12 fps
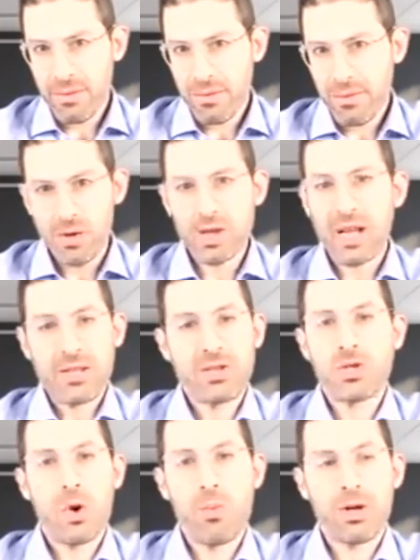We just got
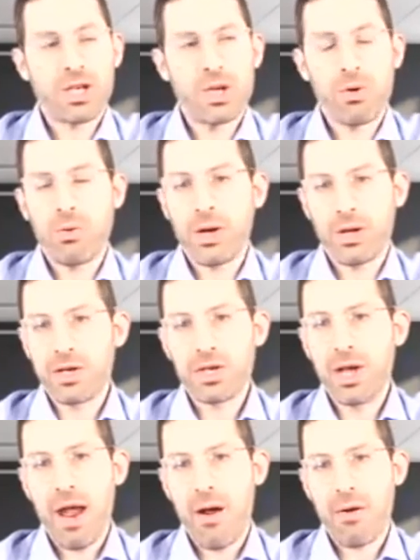so much that we want to
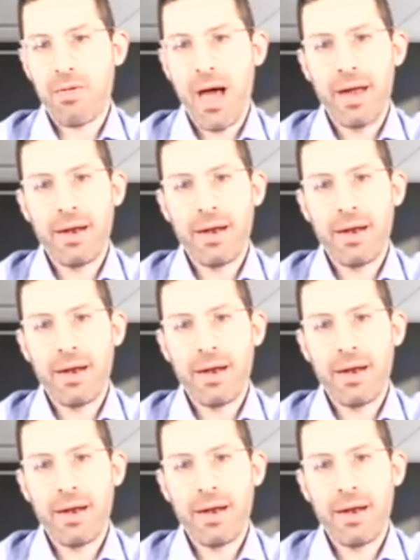share that